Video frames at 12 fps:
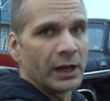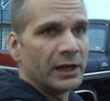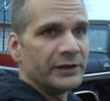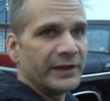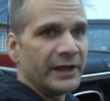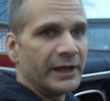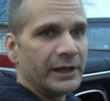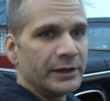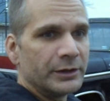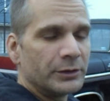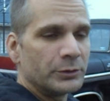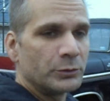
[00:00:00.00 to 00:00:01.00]
And
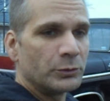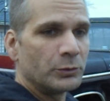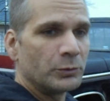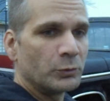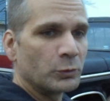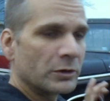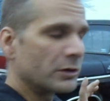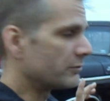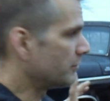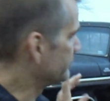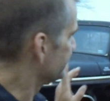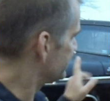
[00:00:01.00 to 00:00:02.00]
then we're going to
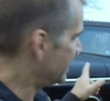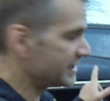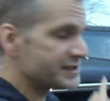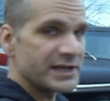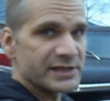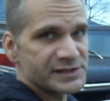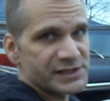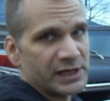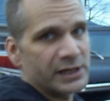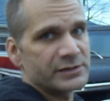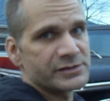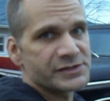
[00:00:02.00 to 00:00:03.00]
roll the chassis
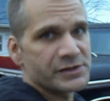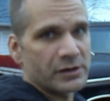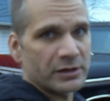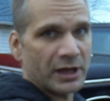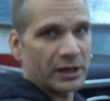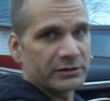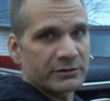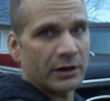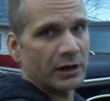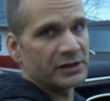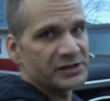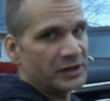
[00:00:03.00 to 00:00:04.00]
inside and start cutting,
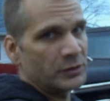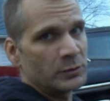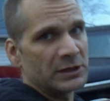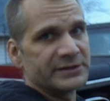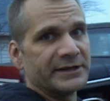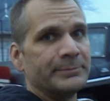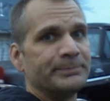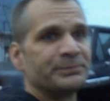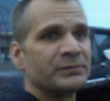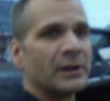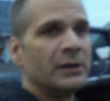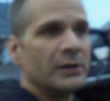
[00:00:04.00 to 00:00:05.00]
grinding, and welding.
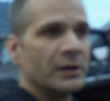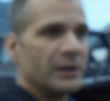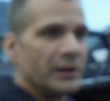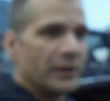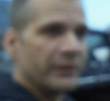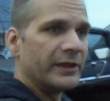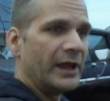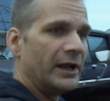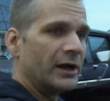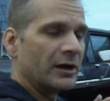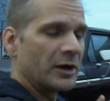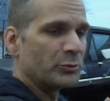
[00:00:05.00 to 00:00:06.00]

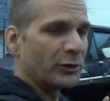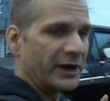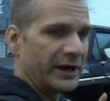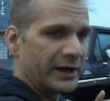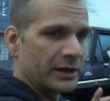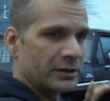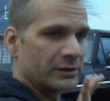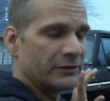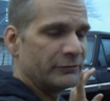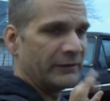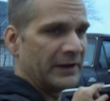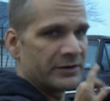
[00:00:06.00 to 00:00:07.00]
Then I'm going to bring
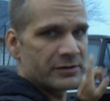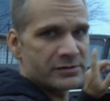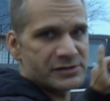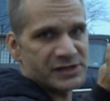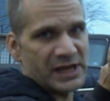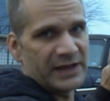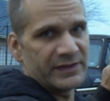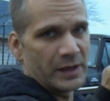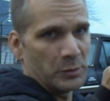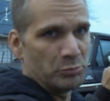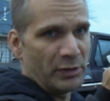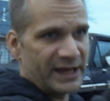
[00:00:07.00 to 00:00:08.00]
the fenders and
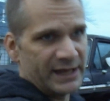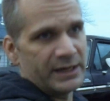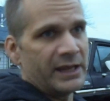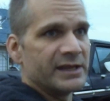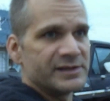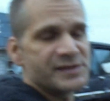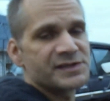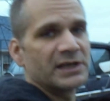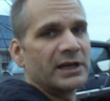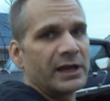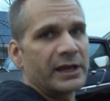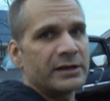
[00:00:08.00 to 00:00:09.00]
the bed
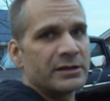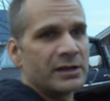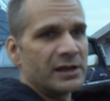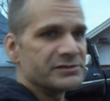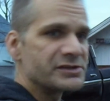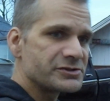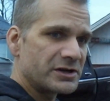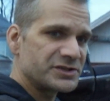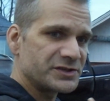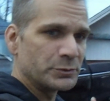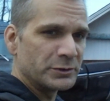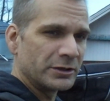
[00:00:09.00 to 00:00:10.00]
inside and
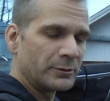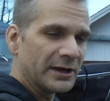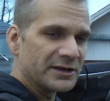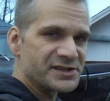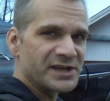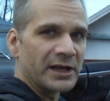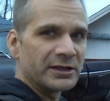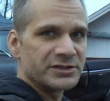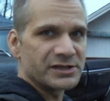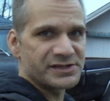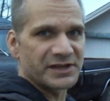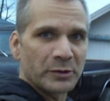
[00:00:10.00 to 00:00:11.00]
stretch the wheel wells out
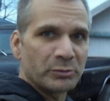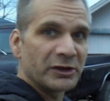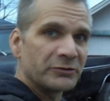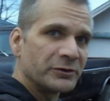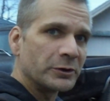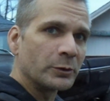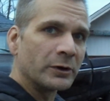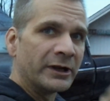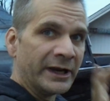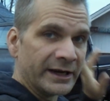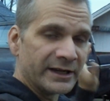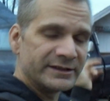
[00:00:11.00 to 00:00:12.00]
just like Bigfoot
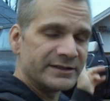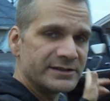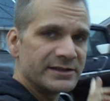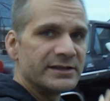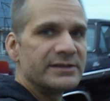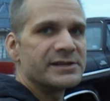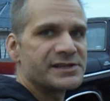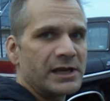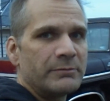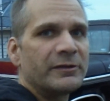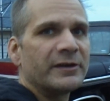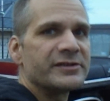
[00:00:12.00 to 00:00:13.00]
1, and I did the
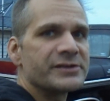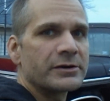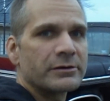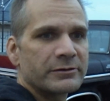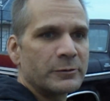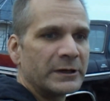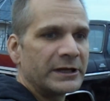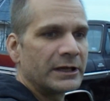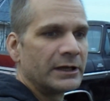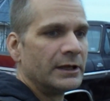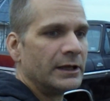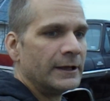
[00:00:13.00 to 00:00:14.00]
same thing to Earthquake,
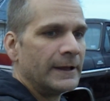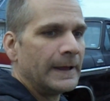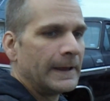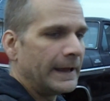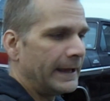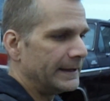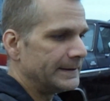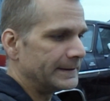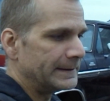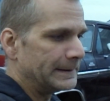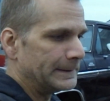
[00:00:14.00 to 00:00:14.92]
and